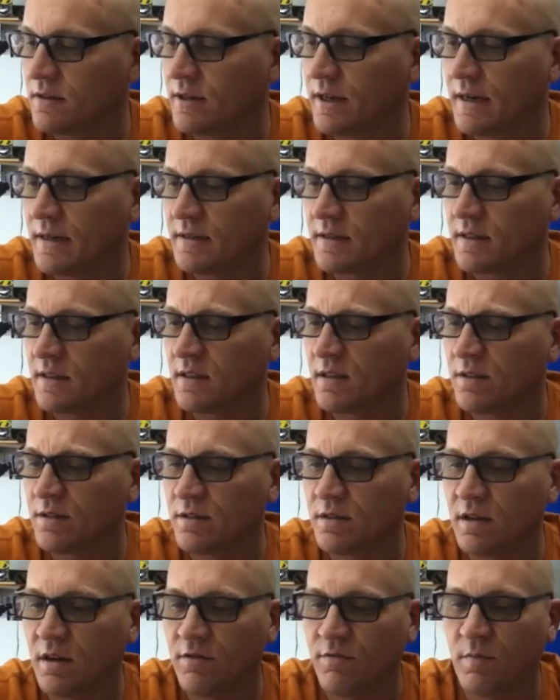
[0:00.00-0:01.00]
You guys get
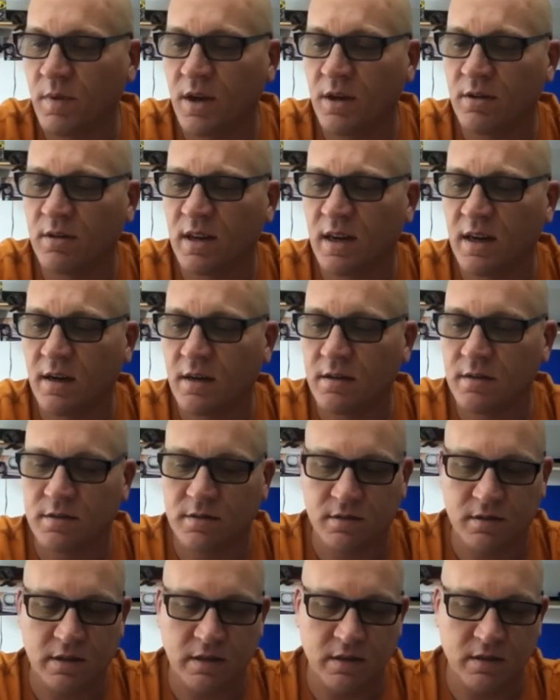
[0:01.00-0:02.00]
this stuff mailed out
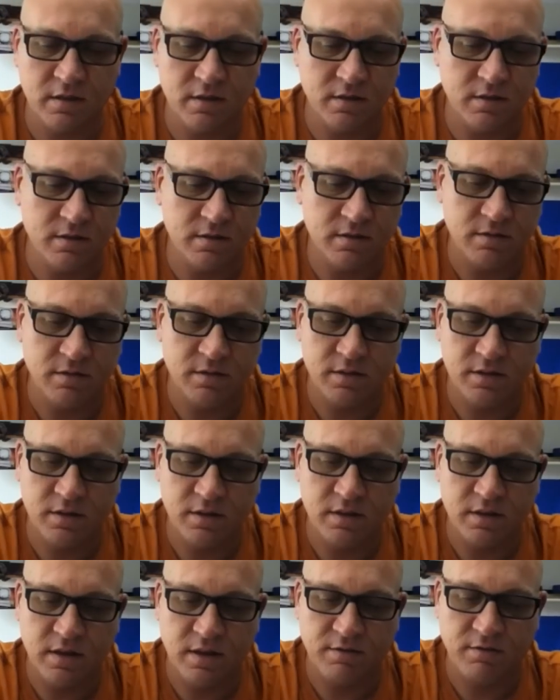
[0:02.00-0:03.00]
and
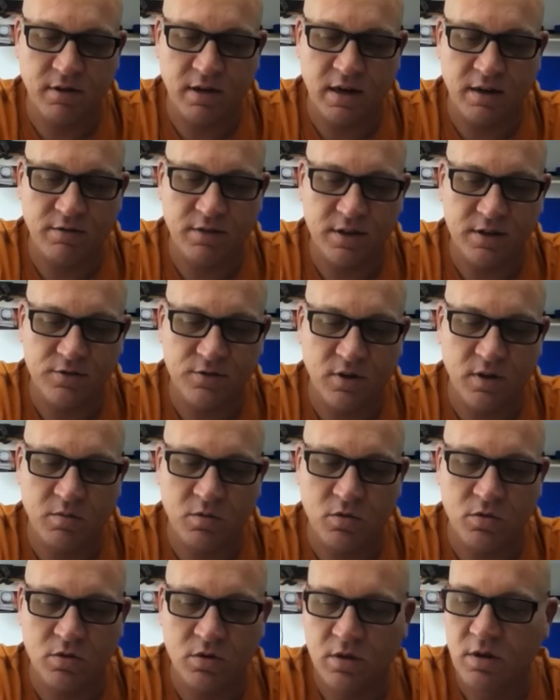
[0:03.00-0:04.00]
you never have any
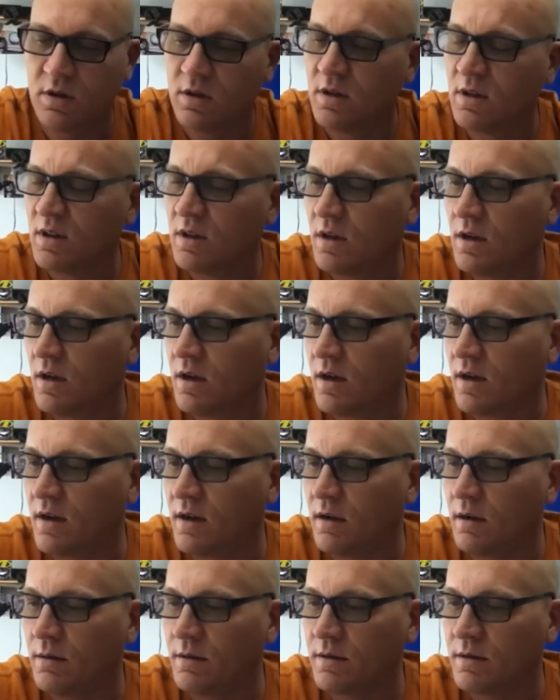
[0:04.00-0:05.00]
trouble.
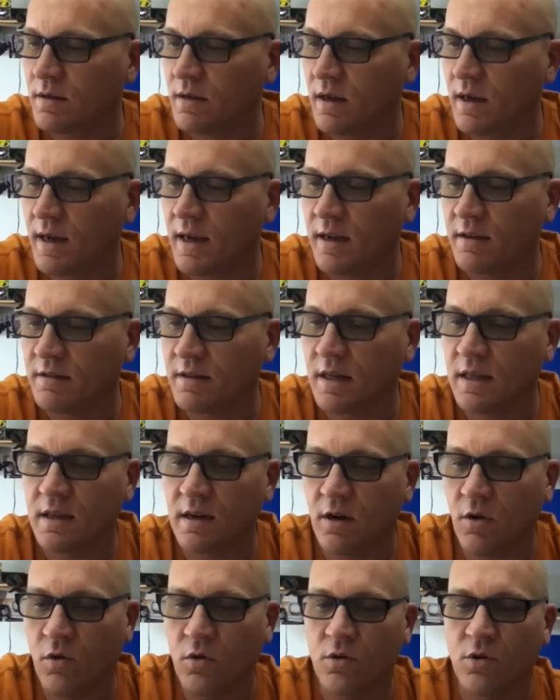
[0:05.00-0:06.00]
I can't say
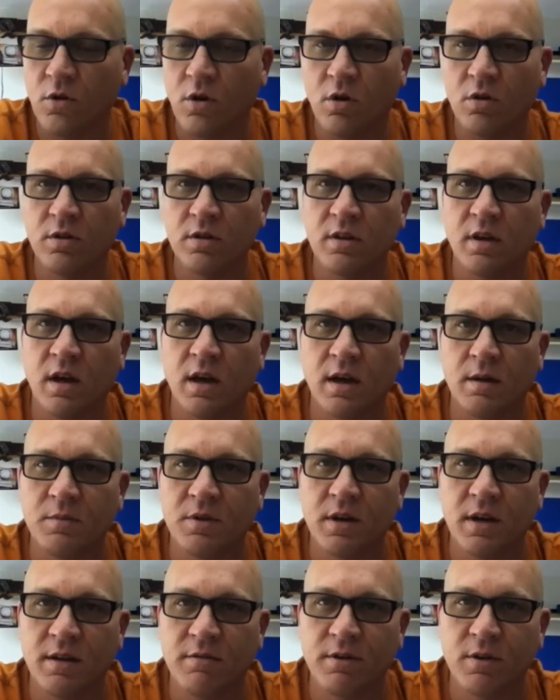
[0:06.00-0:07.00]
that I order all the
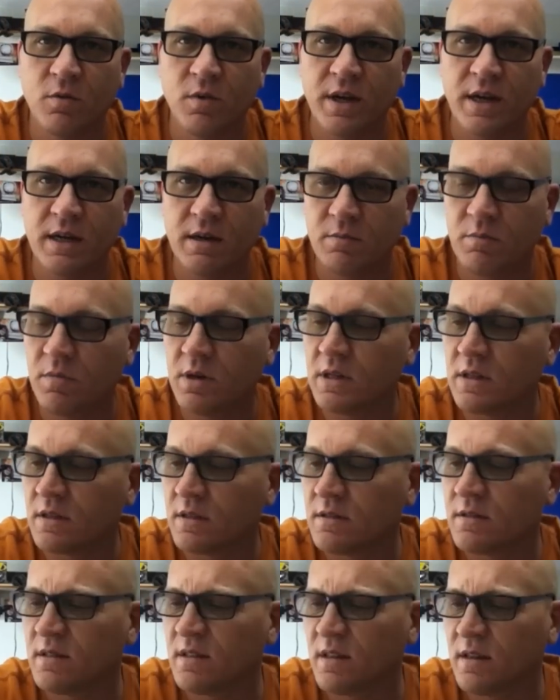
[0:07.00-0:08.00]
time and every week, but
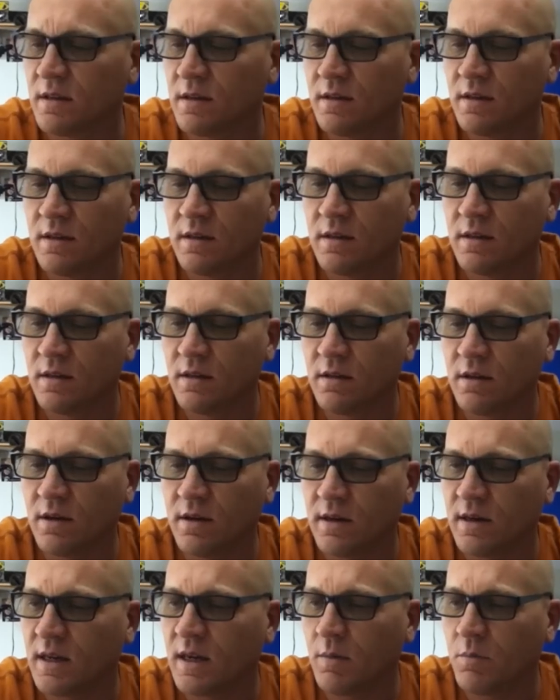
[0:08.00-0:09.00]

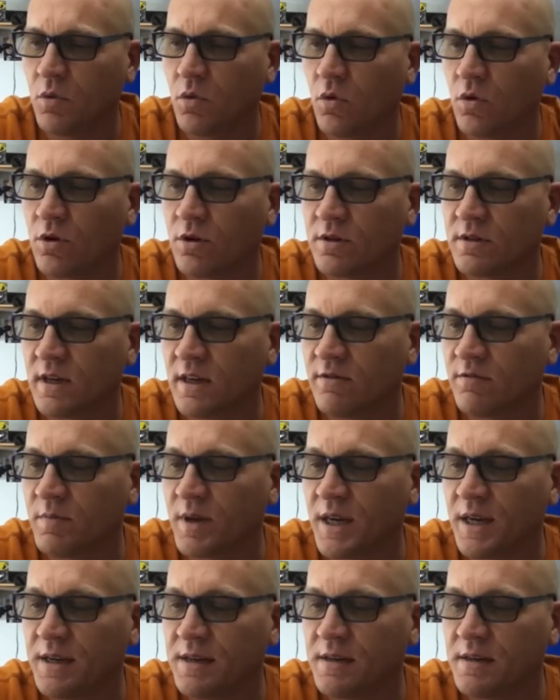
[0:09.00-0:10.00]
on a couple orders I've
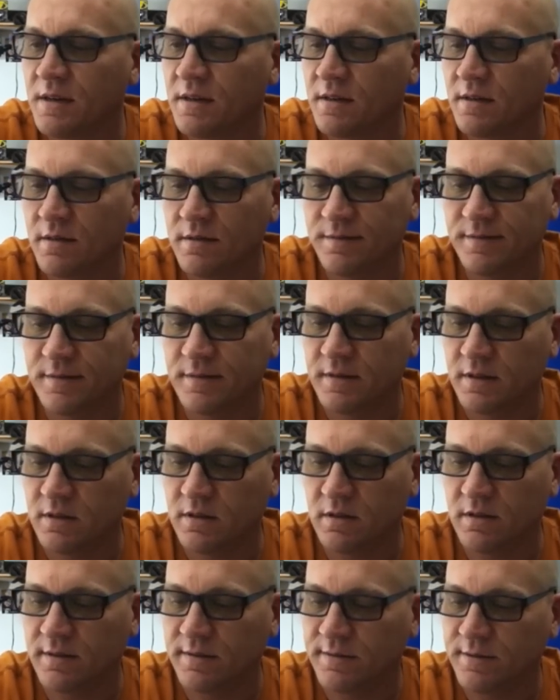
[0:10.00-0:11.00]
made,
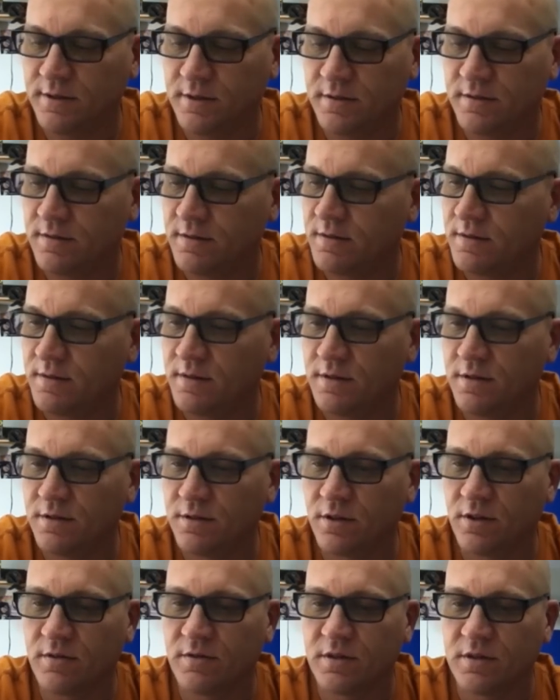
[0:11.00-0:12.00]
it's just, the
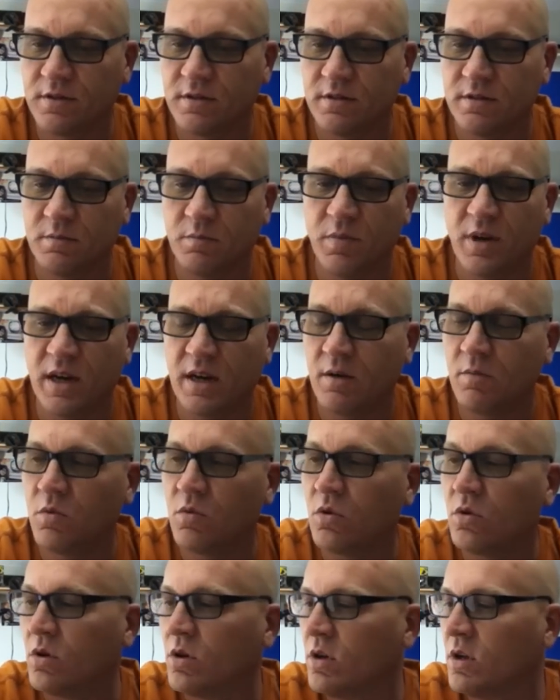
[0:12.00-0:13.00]
service is
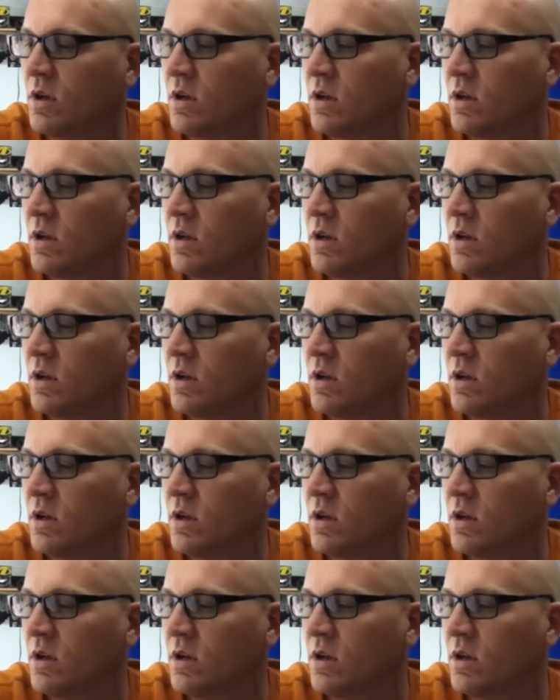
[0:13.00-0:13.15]
impeccable.